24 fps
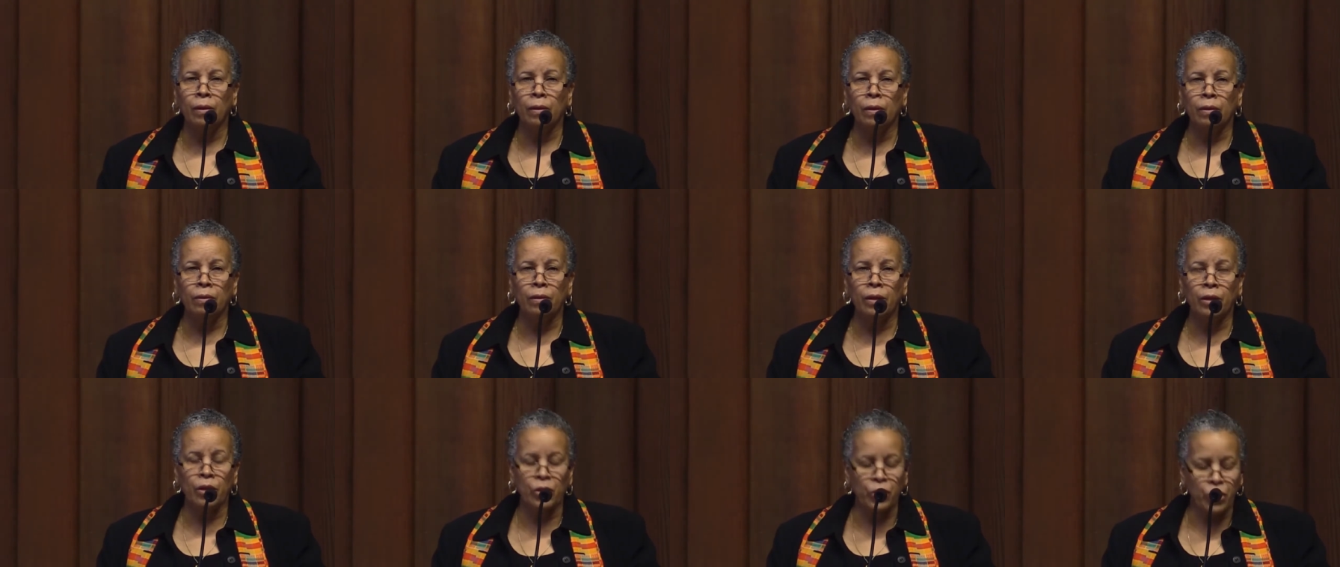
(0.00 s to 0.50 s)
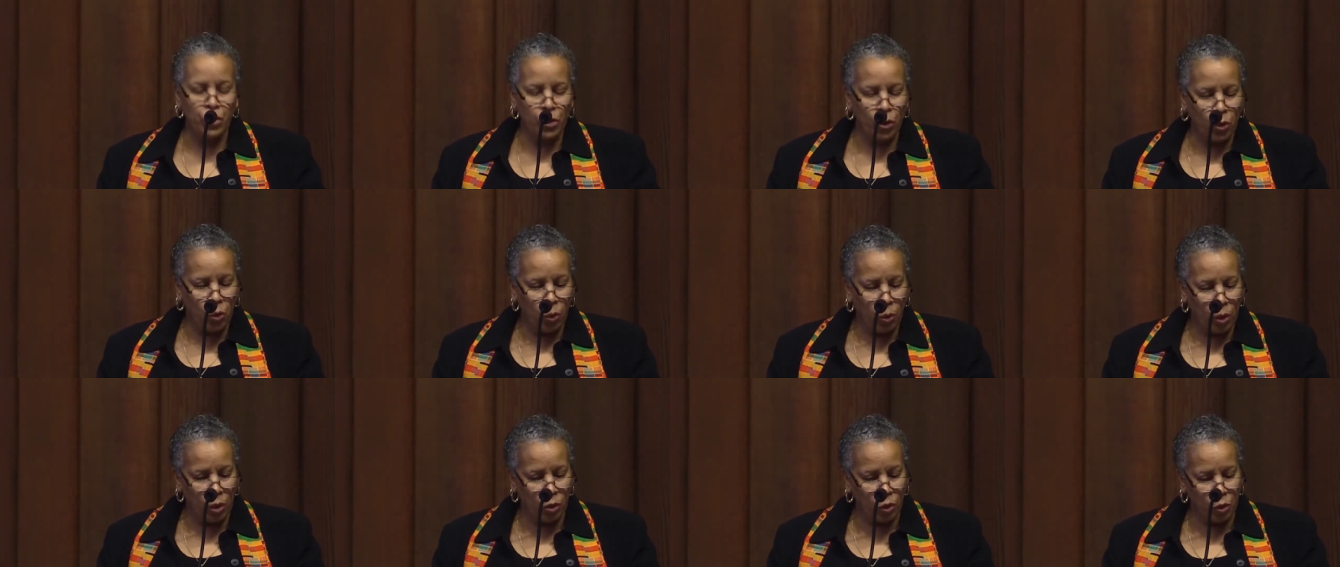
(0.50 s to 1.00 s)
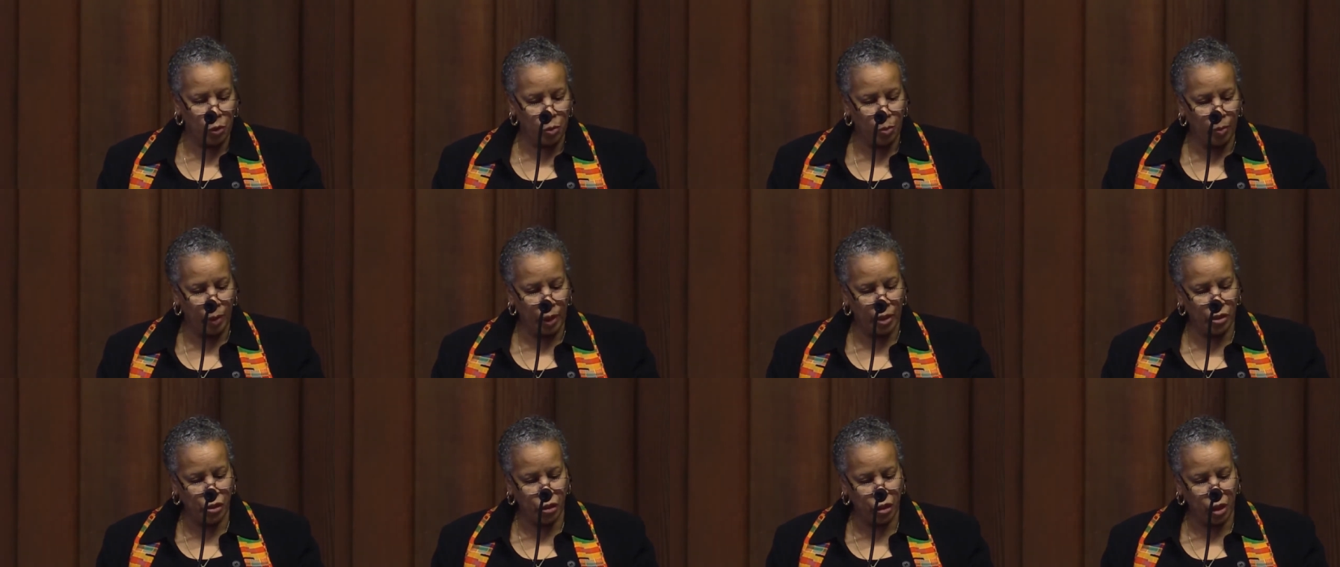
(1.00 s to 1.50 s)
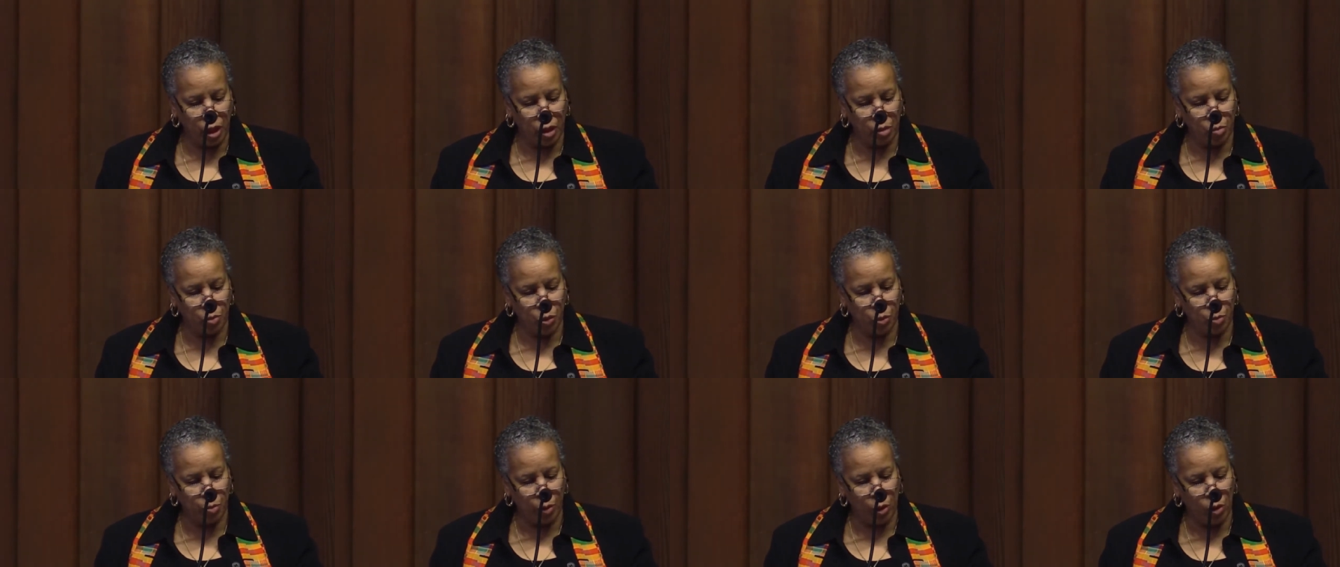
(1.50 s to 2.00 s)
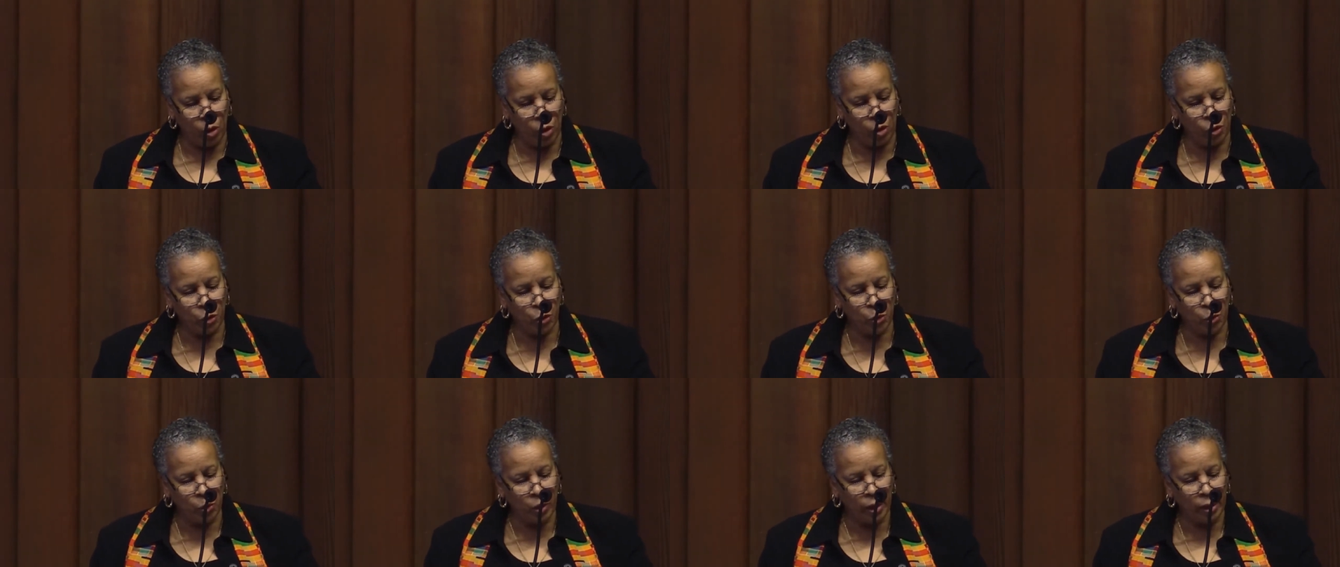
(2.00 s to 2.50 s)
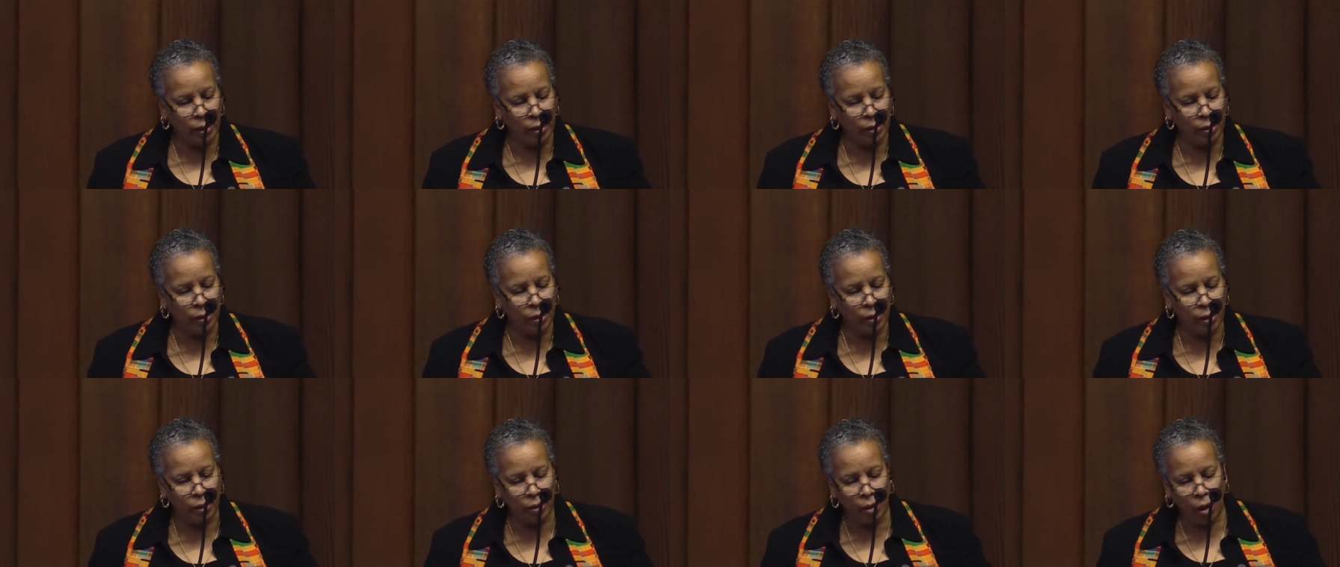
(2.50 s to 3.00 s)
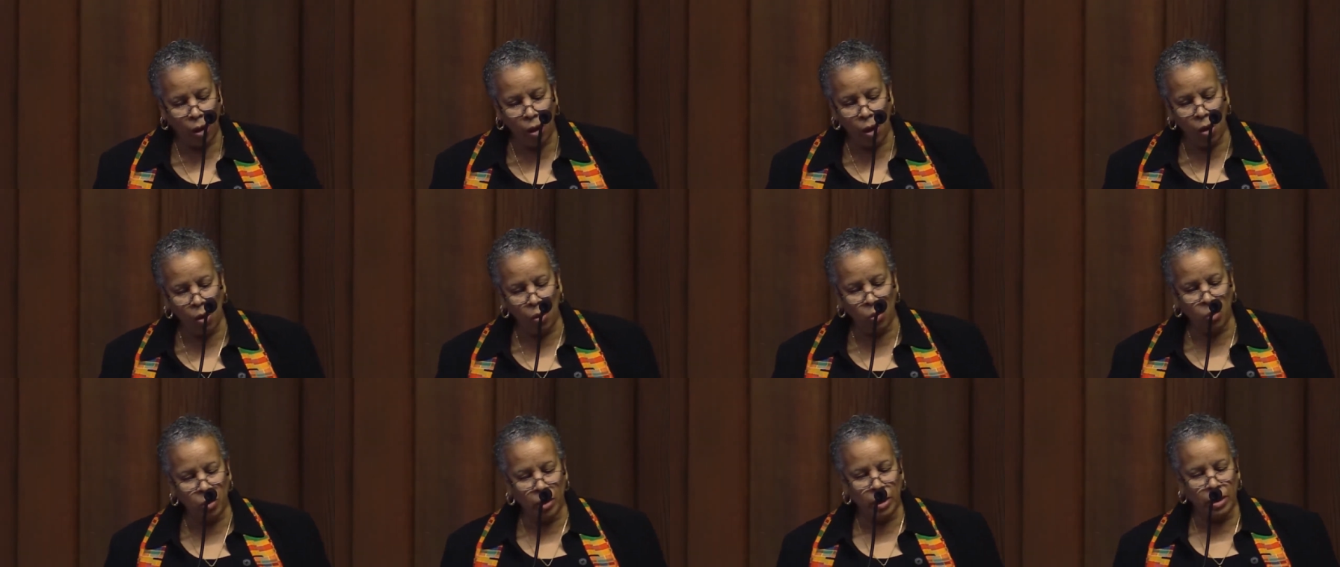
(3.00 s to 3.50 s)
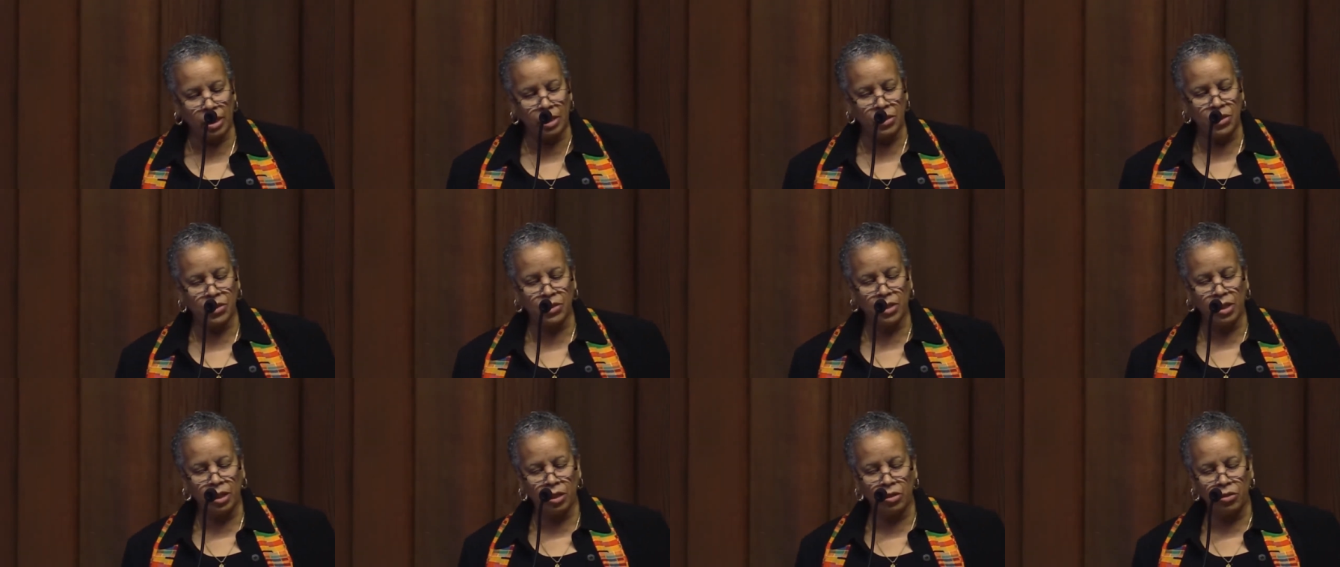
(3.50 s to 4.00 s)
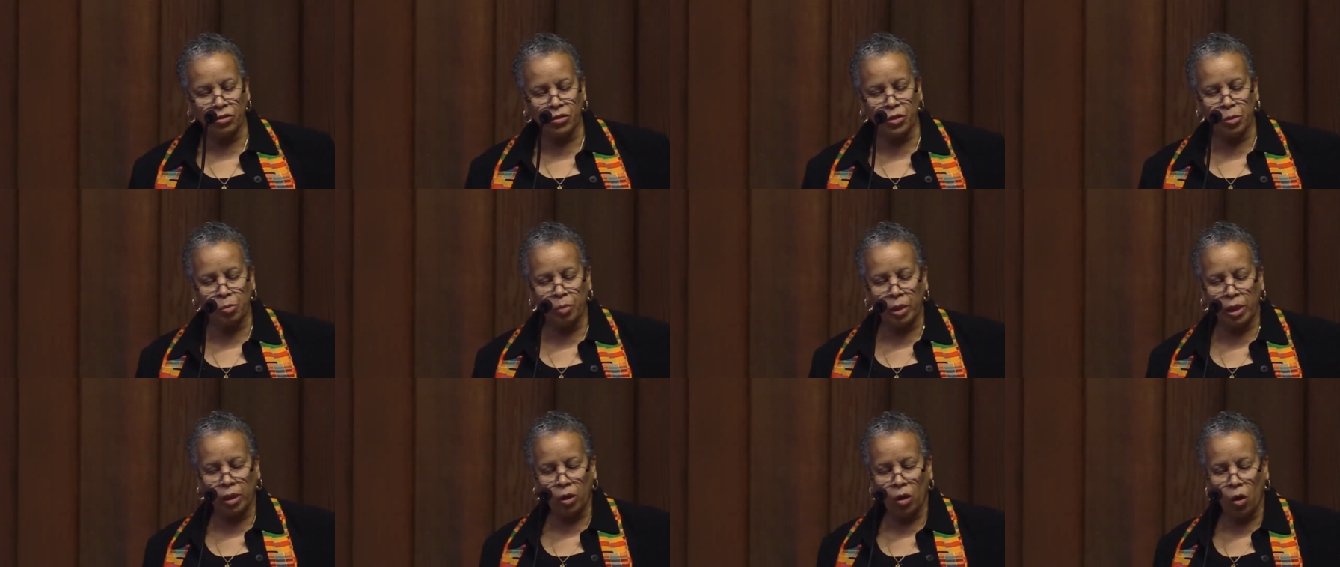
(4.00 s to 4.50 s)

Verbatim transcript: There's a quote by James Baldwin that always gives me